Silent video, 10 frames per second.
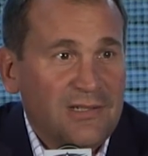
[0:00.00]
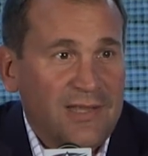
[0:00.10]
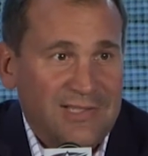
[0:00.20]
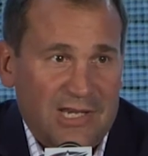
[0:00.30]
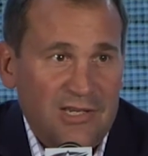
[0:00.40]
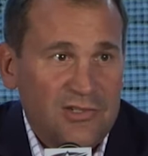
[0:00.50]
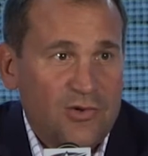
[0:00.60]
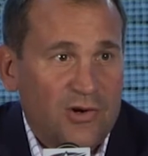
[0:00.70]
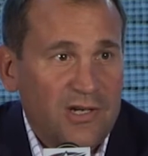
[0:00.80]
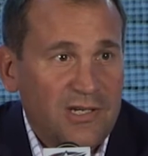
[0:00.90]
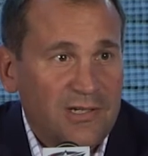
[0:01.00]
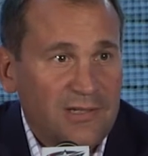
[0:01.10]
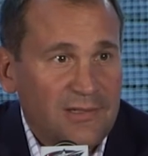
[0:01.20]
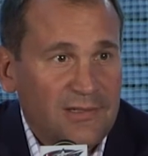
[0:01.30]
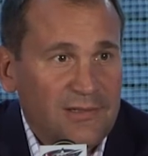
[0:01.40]
That's a story.
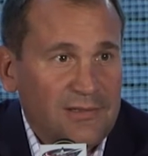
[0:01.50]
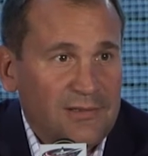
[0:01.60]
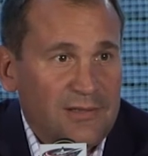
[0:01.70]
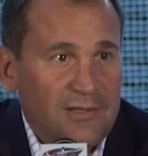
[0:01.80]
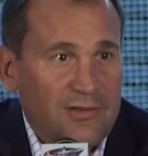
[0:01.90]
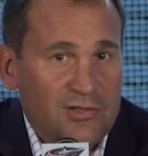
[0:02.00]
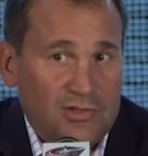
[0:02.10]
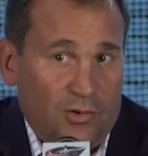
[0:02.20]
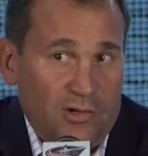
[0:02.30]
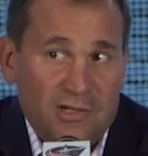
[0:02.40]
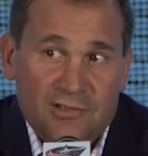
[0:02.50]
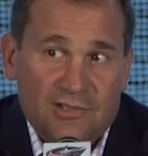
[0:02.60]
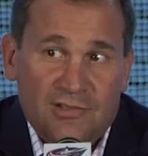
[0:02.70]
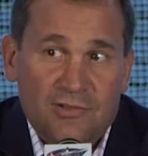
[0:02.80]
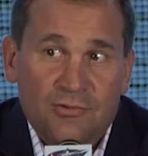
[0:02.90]
The story
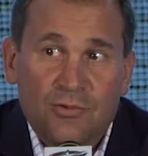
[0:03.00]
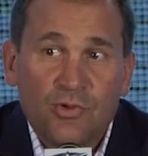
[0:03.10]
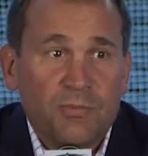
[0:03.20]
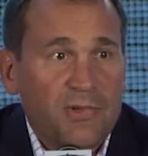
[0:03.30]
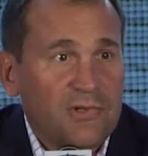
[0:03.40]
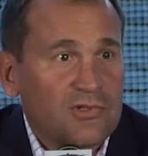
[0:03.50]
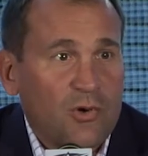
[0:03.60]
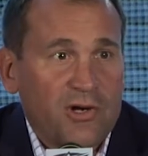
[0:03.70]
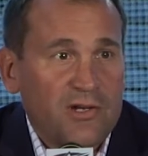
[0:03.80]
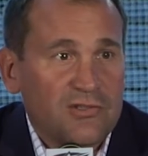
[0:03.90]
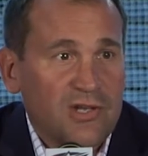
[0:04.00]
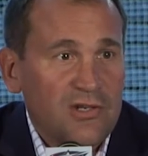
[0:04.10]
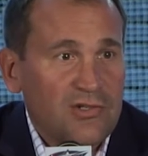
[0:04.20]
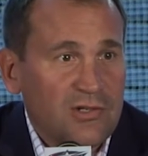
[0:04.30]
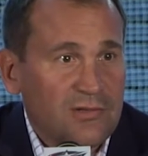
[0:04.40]
is this group and this
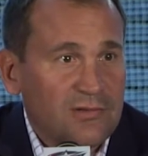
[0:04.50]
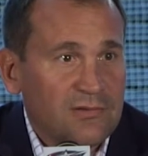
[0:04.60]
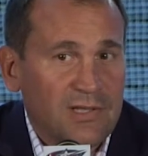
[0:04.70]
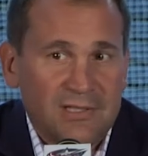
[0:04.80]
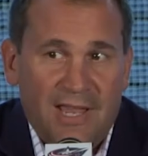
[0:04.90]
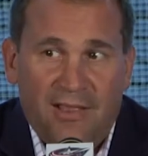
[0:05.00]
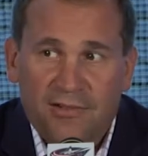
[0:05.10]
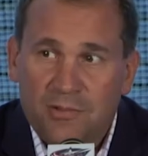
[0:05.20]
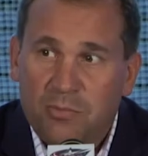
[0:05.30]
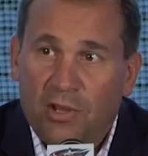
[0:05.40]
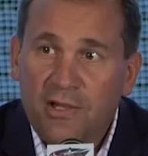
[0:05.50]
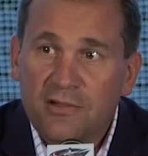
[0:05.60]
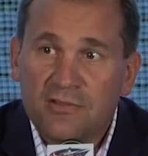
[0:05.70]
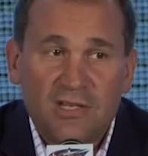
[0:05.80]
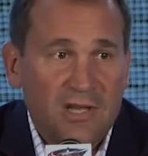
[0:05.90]
organization, the talented
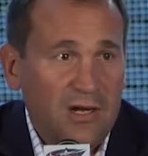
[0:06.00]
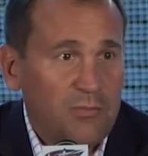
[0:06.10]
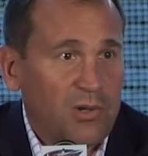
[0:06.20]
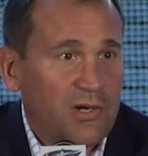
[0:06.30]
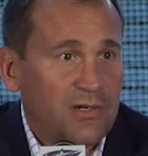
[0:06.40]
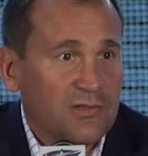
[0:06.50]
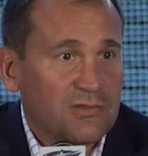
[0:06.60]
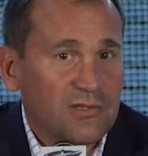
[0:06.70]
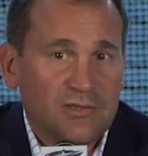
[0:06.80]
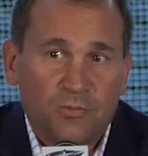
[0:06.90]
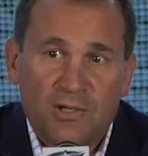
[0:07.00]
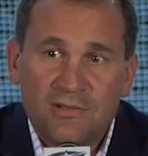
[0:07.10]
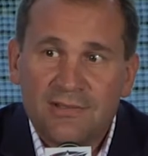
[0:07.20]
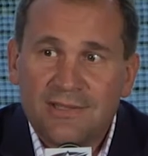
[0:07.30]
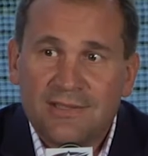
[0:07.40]
players, the young players. It's
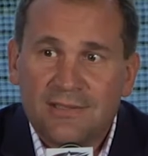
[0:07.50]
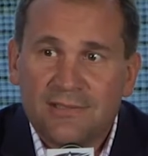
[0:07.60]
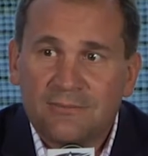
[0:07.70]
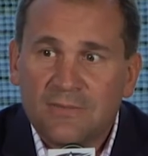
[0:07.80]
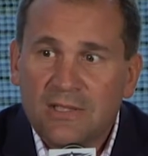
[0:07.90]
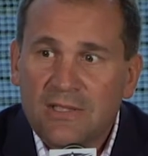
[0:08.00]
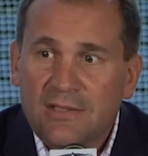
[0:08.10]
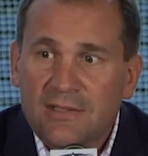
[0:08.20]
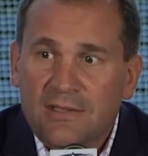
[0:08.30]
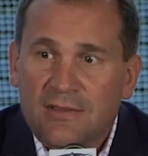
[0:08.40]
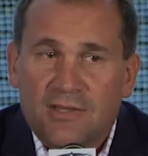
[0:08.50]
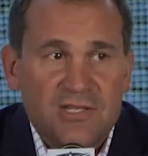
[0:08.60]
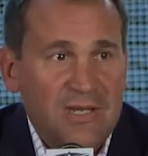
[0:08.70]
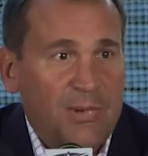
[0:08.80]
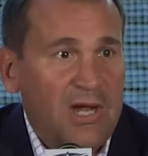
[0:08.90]
what the
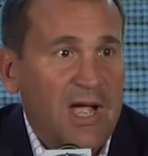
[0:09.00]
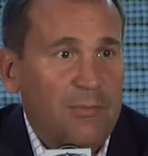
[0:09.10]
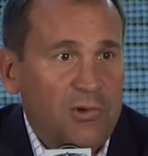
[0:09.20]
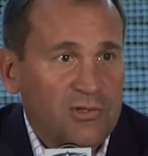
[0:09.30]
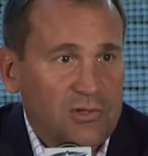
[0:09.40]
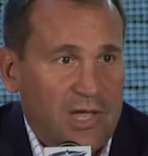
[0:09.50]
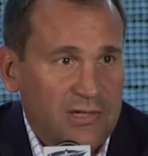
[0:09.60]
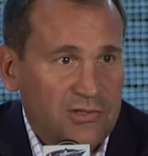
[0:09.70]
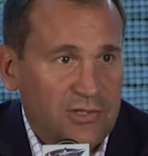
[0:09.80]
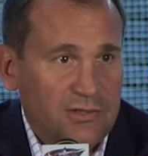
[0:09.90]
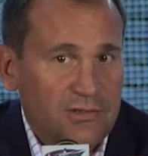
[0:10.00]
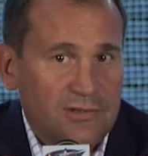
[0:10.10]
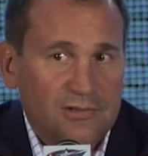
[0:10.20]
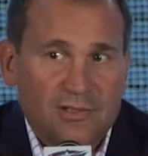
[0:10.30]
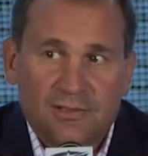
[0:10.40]
team accomplished last year.
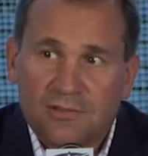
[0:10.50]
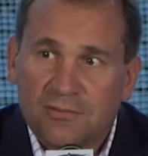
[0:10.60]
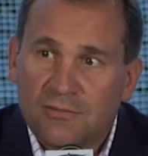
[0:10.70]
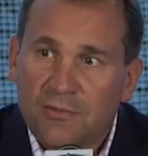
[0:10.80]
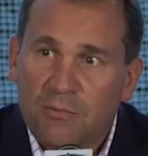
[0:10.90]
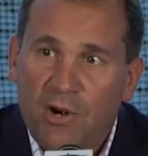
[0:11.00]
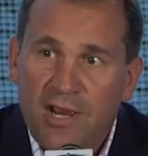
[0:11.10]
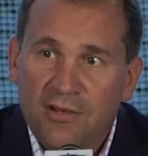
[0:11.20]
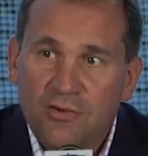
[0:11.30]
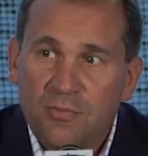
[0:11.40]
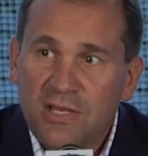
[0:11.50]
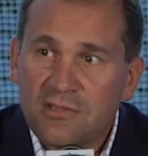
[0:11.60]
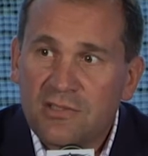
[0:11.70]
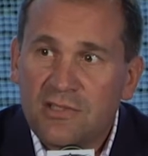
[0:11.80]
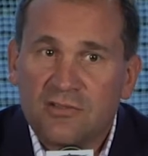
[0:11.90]
It's the Brandon
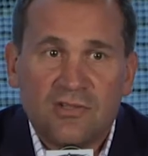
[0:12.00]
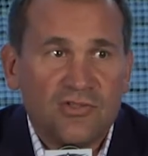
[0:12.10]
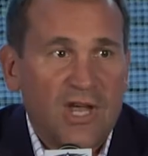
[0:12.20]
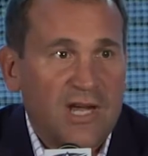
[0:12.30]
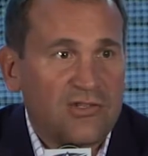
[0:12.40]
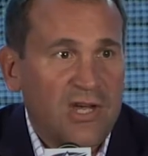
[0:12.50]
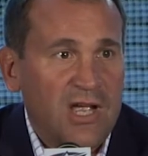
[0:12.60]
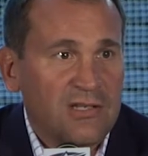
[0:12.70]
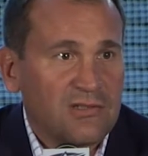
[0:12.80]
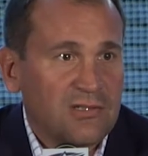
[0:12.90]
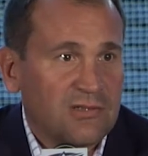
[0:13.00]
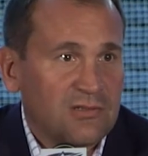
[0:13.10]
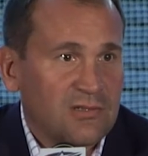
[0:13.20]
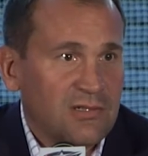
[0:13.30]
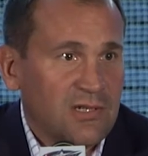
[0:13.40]
Dubinskys, the Jack
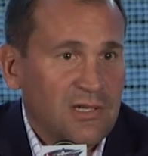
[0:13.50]
Johnsons.